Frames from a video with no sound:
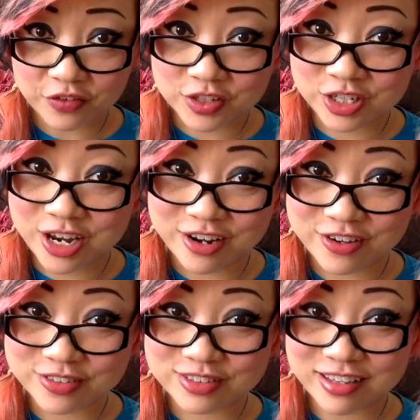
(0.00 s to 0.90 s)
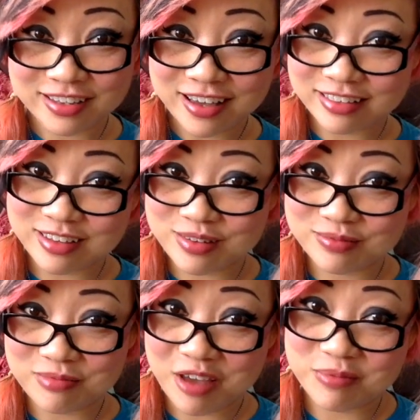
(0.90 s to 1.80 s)
think she knows that yet that
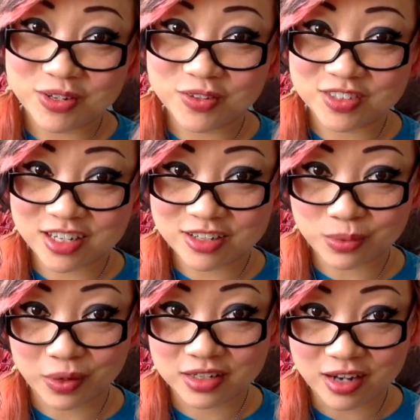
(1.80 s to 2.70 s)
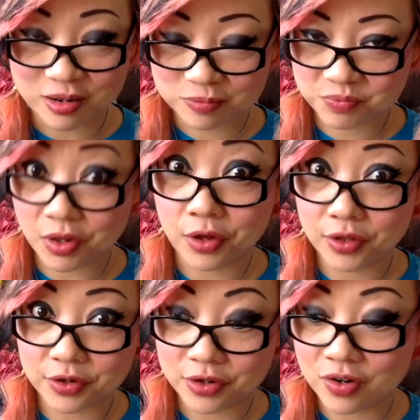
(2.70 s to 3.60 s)
I've been using it as a working title. I'll
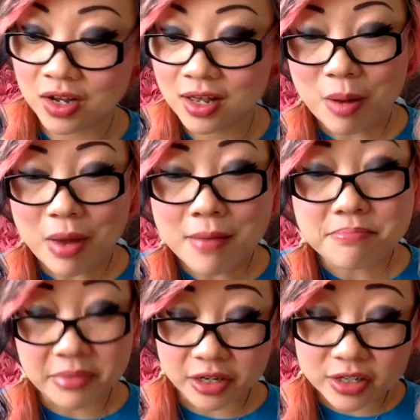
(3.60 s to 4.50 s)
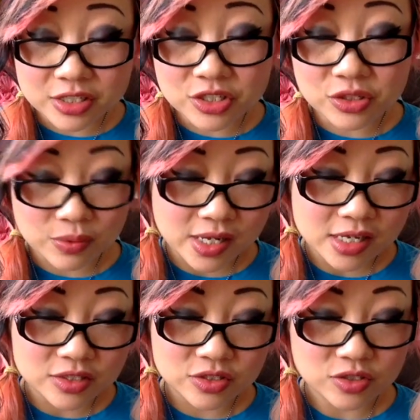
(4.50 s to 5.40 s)
let her know. But I'm not married to
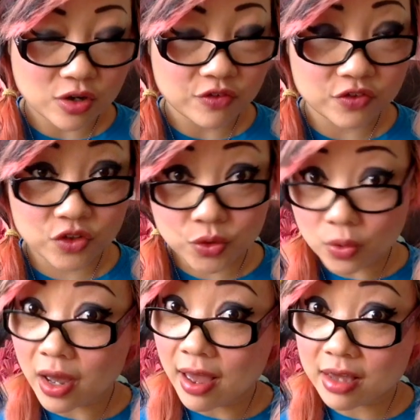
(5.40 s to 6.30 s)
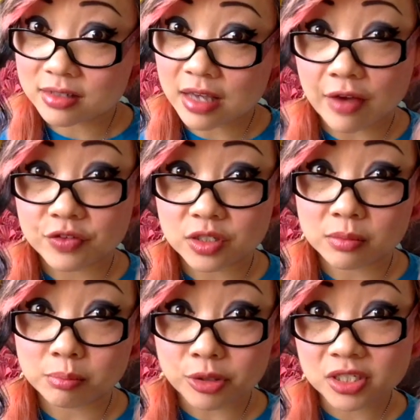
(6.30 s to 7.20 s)
it, so if you guys have
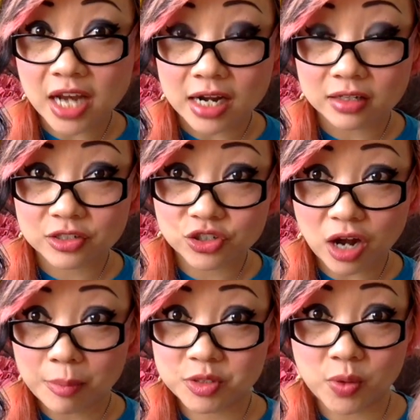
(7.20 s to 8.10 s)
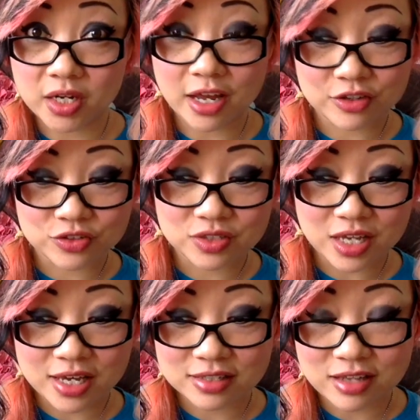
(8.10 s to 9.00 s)
some book titling chops you want to
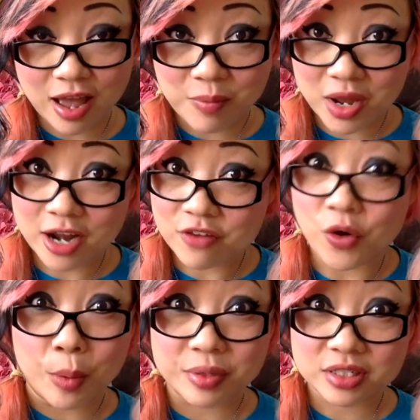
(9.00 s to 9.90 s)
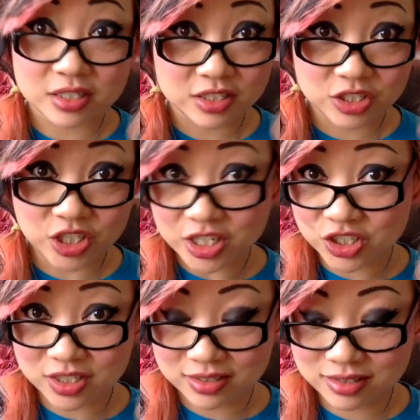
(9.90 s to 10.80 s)
exercise, I'm kind of open to
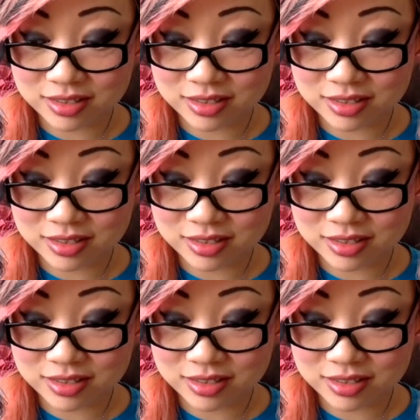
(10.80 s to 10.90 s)
suggestions